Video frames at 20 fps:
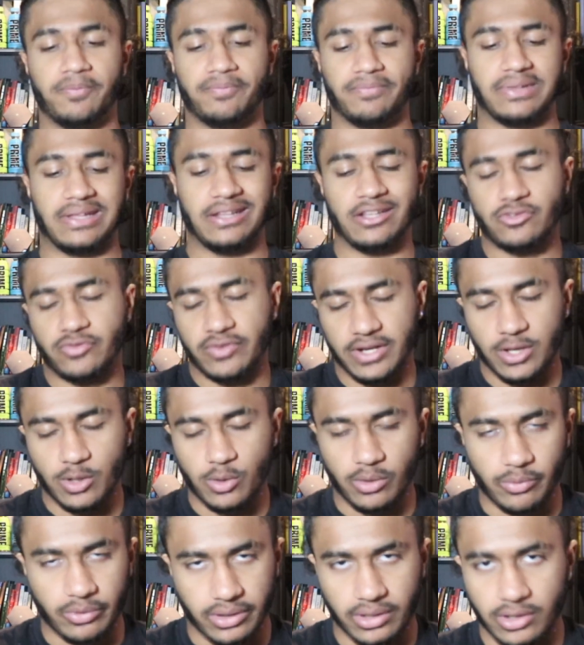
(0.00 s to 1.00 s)
in this video,
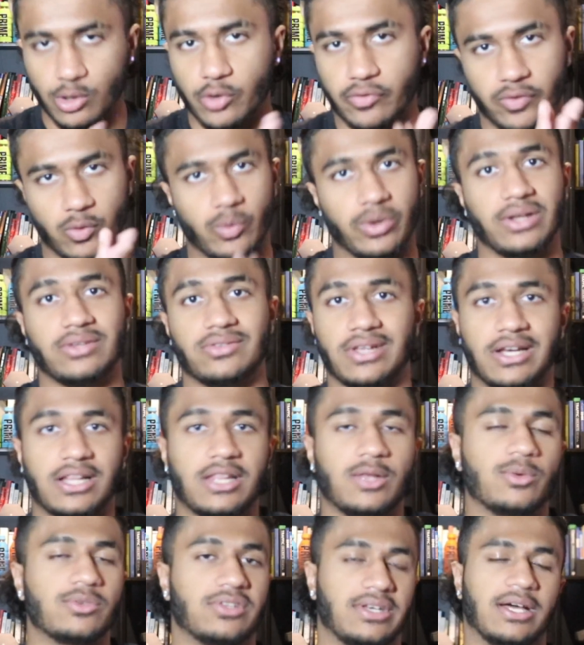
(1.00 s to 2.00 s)
we're gonna go over what exactly
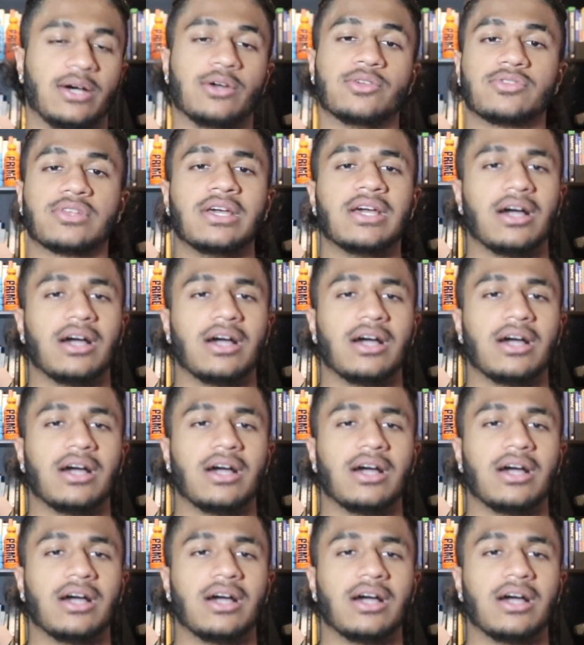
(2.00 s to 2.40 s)
was announced,